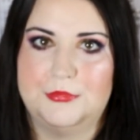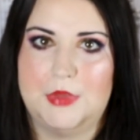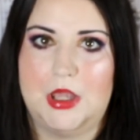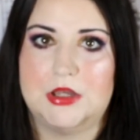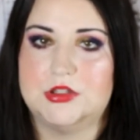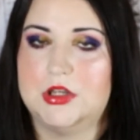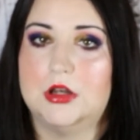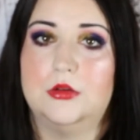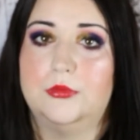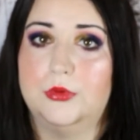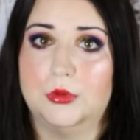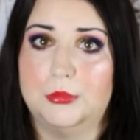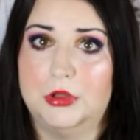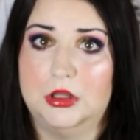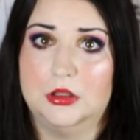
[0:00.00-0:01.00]
eyeshadow
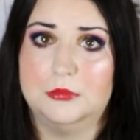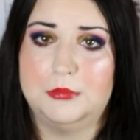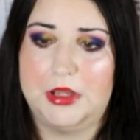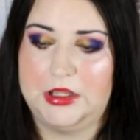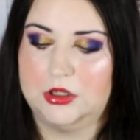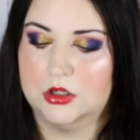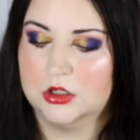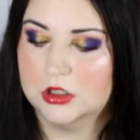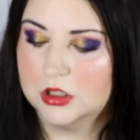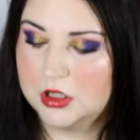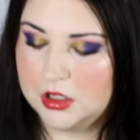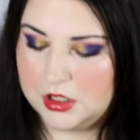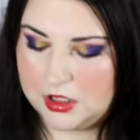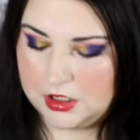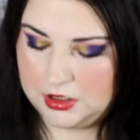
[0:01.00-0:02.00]
formula maker.
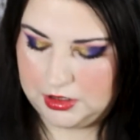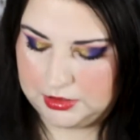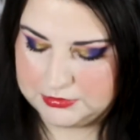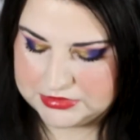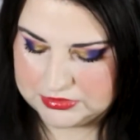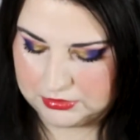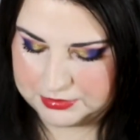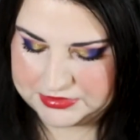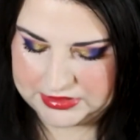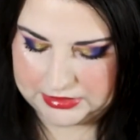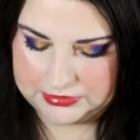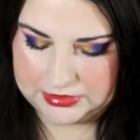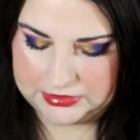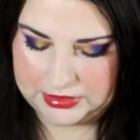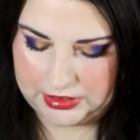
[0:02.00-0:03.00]
I'm so
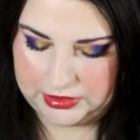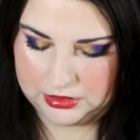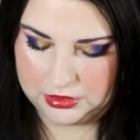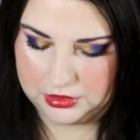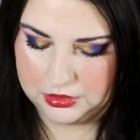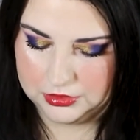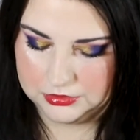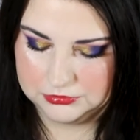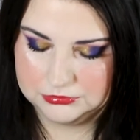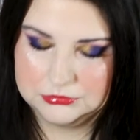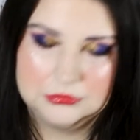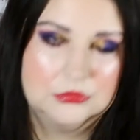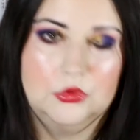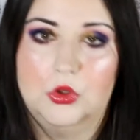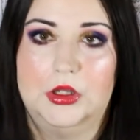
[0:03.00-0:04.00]
upset that they are
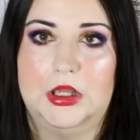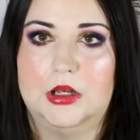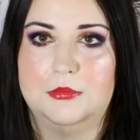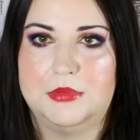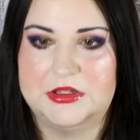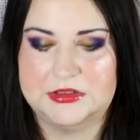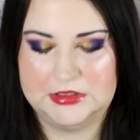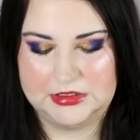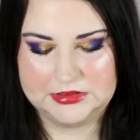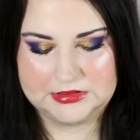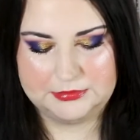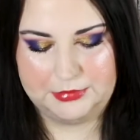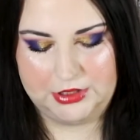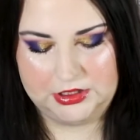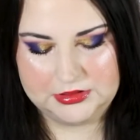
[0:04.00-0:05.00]
going out of
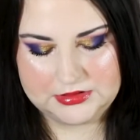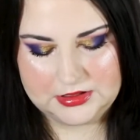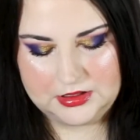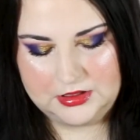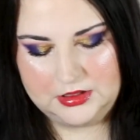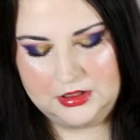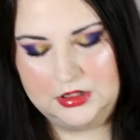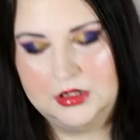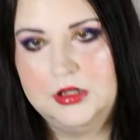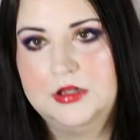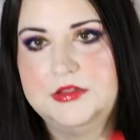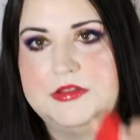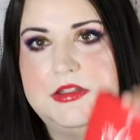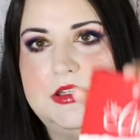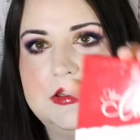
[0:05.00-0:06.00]
business, but it's the